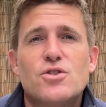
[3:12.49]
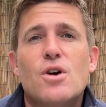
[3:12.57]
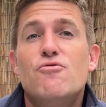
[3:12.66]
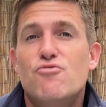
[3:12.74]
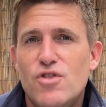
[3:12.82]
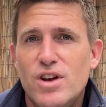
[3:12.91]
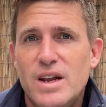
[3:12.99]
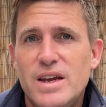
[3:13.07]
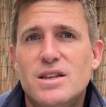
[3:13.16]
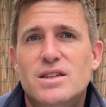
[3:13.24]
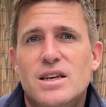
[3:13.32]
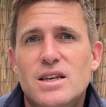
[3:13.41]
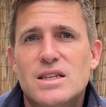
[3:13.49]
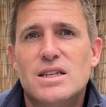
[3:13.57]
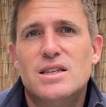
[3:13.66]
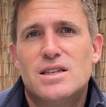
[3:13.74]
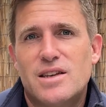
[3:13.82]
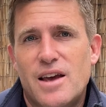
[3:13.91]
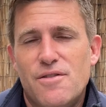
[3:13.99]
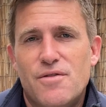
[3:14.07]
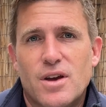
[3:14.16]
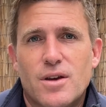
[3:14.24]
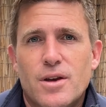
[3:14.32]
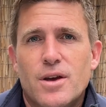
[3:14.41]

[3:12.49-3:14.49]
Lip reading: So a really decent saving.